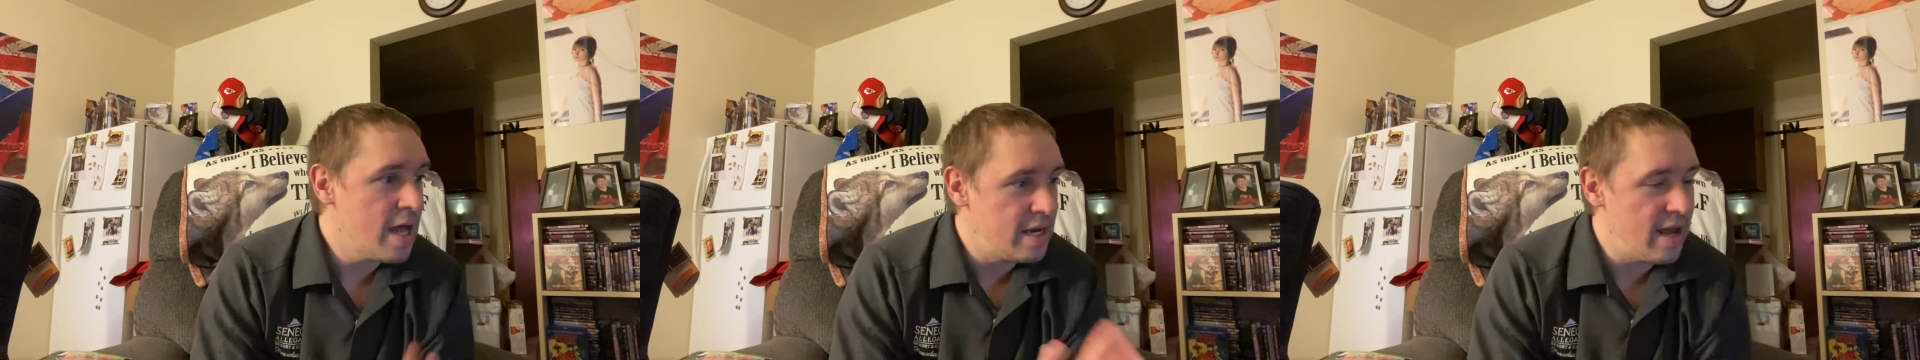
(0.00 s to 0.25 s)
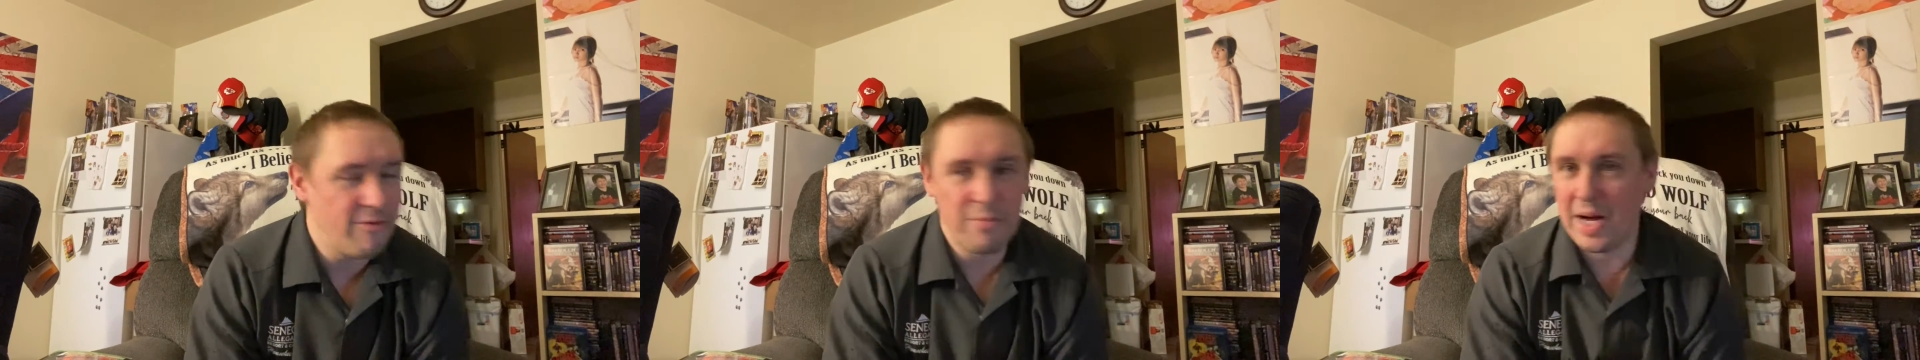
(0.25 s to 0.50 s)

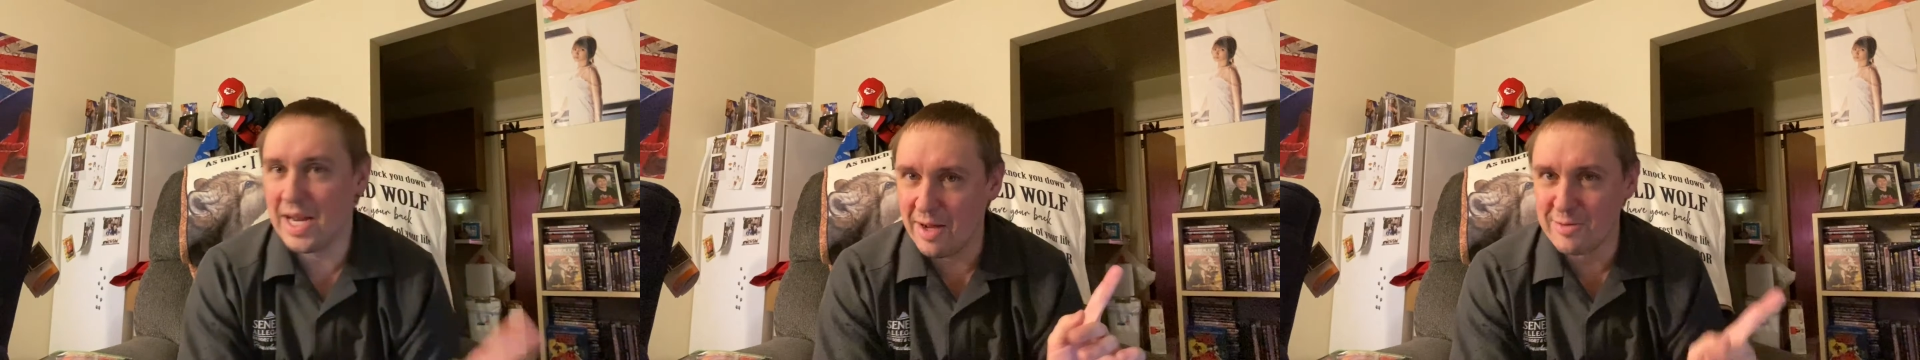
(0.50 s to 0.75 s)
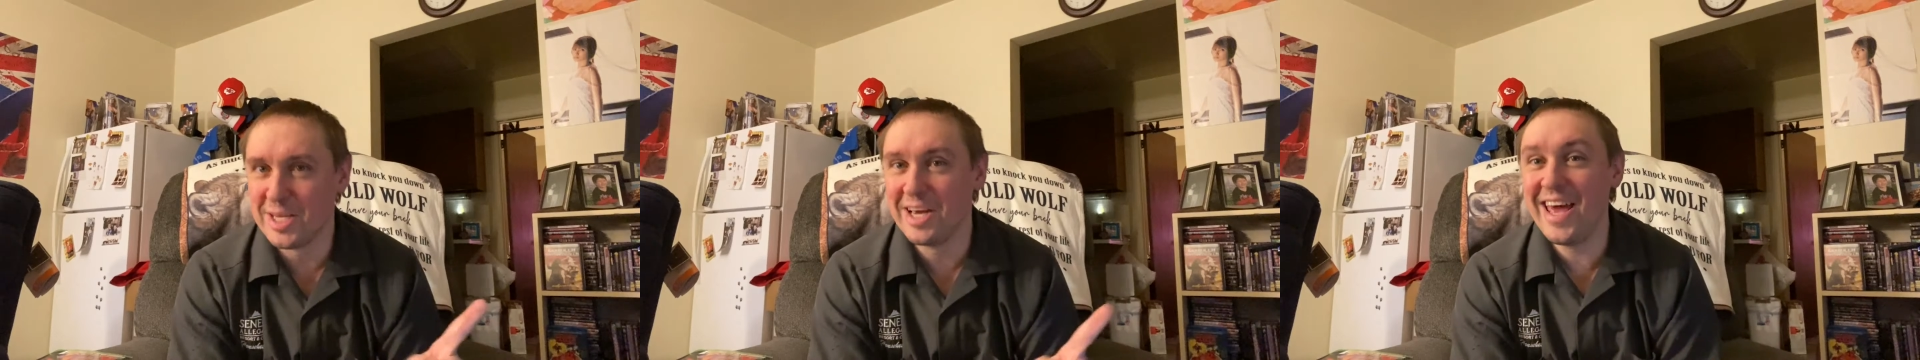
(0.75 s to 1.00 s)
Never mind, I
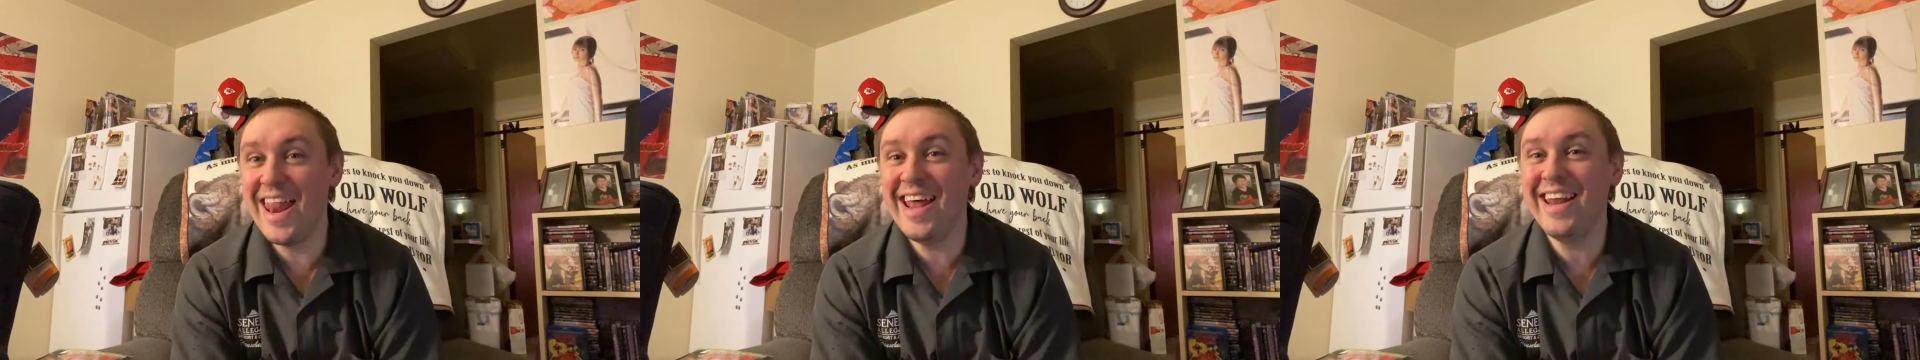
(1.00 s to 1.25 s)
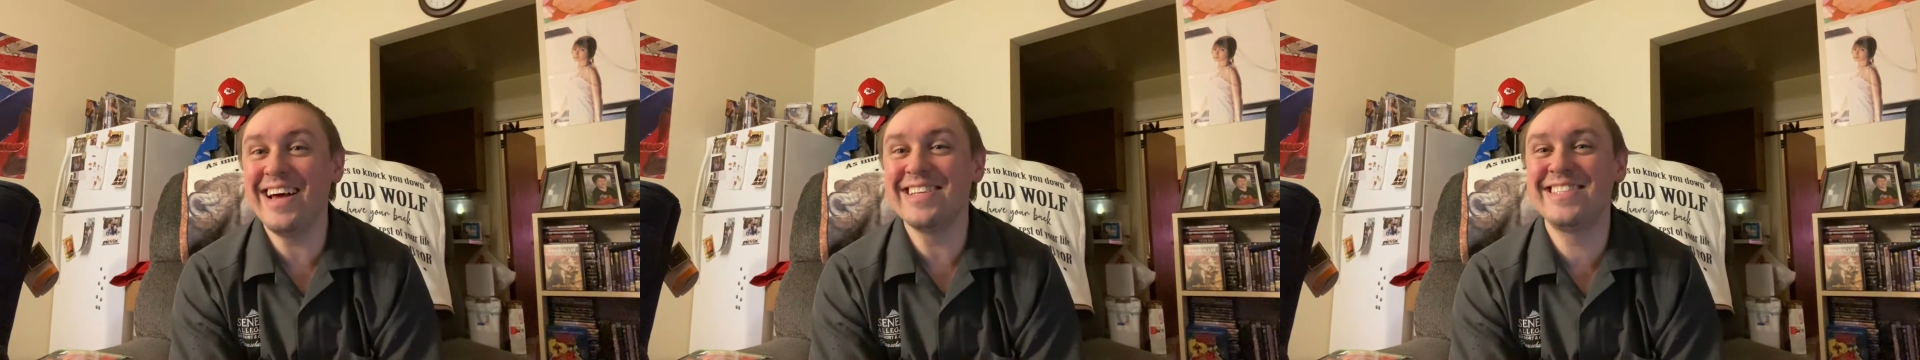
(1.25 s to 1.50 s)
was looking
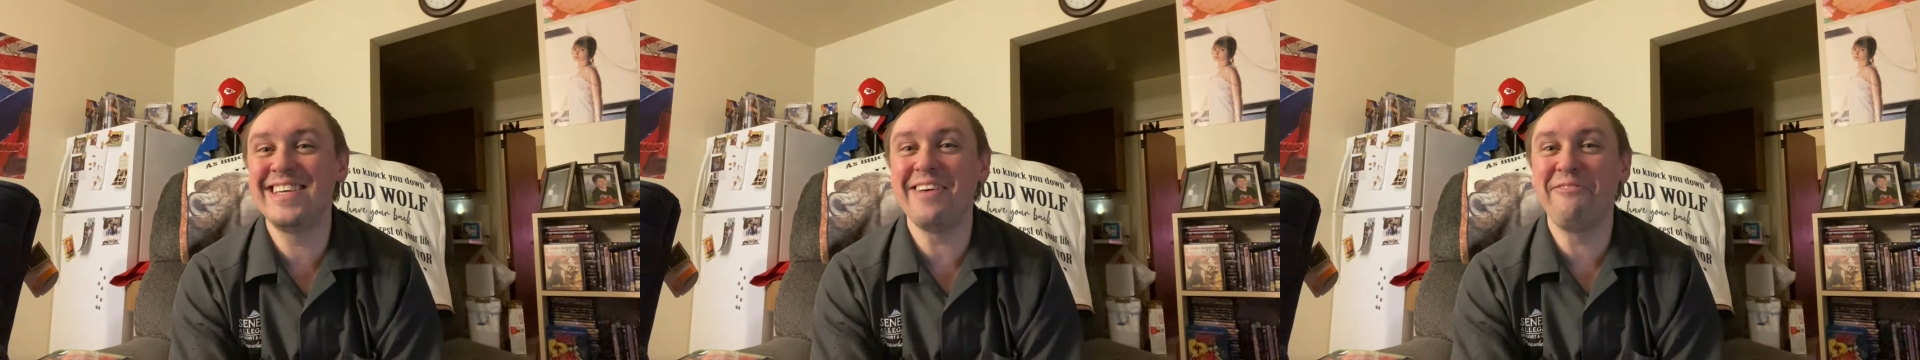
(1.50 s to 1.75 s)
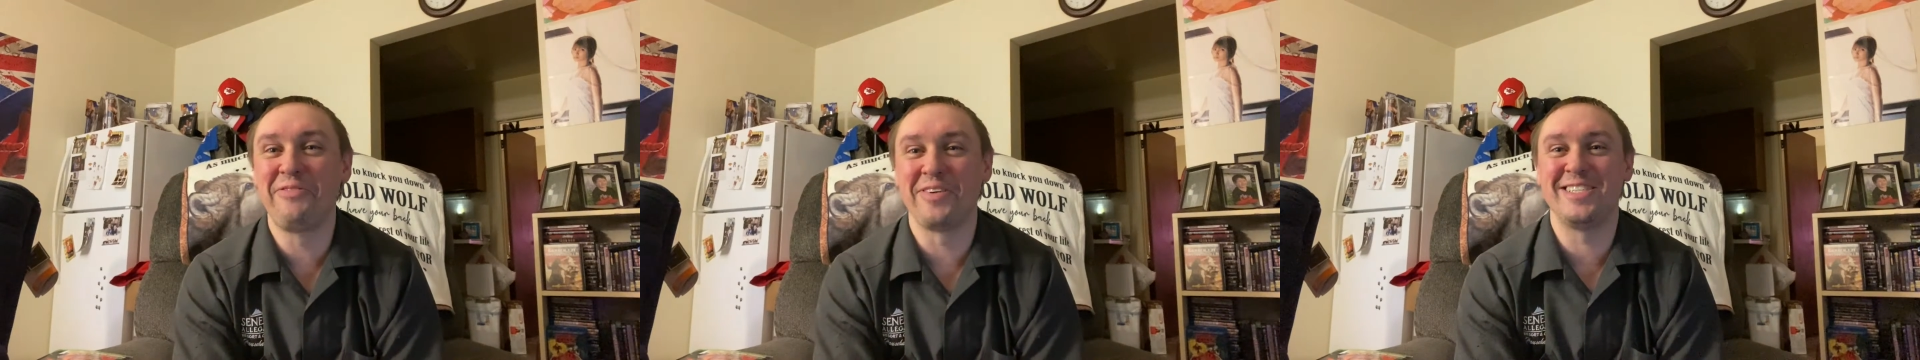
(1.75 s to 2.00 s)
at a
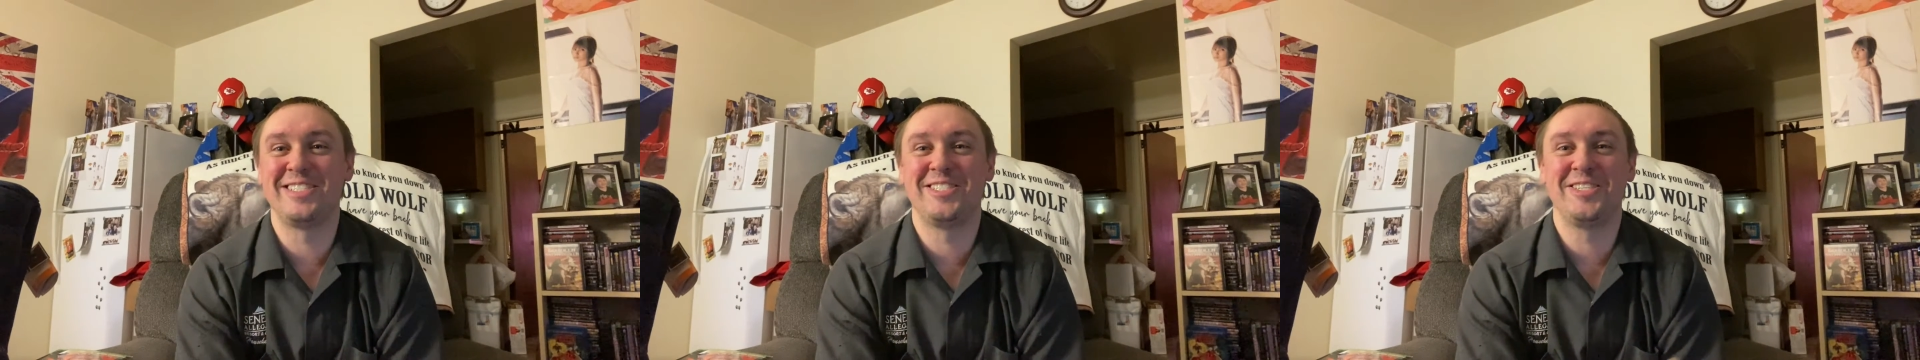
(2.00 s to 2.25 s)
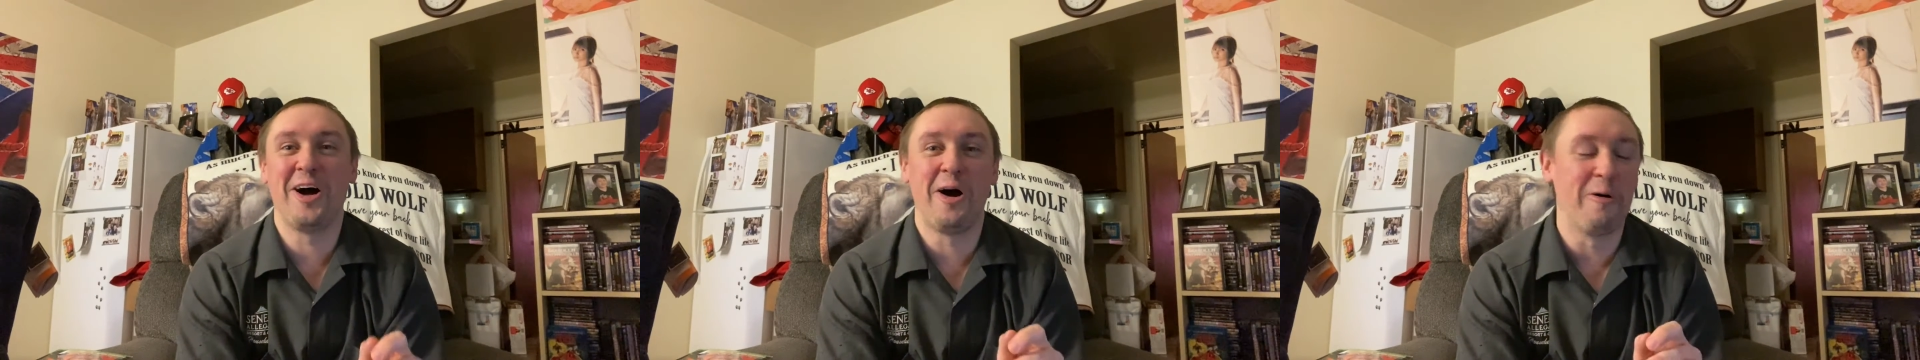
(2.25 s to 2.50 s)
different
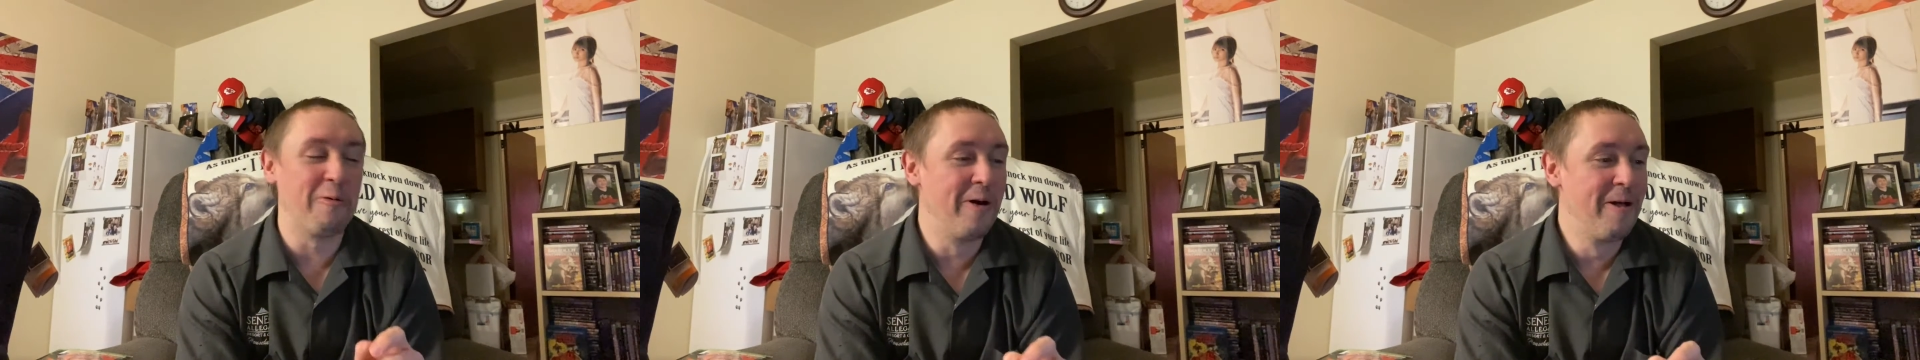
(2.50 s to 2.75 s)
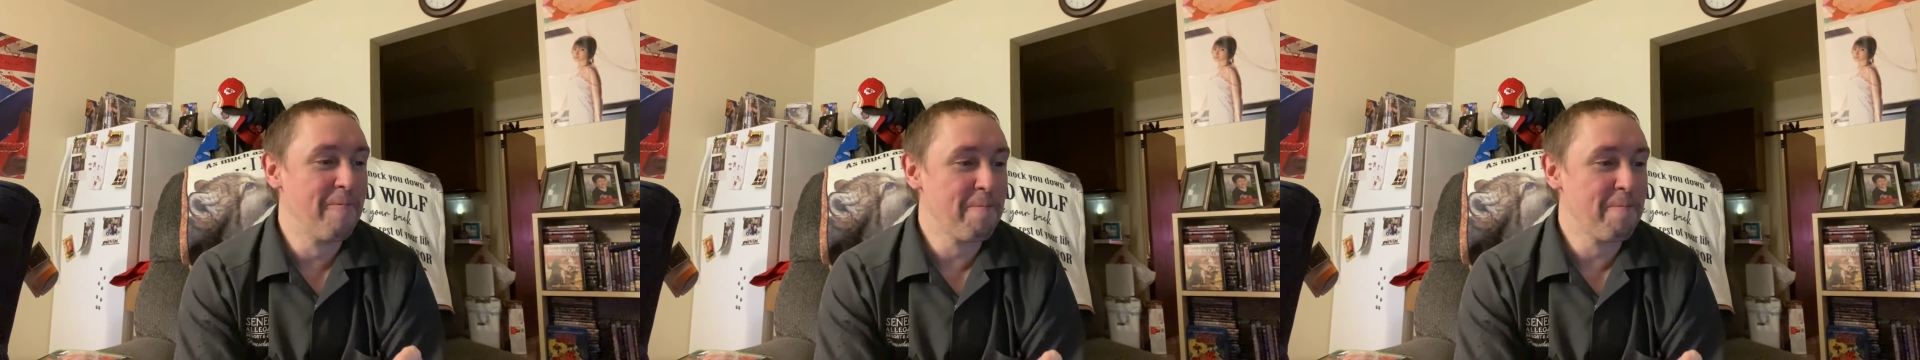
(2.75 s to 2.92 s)
show.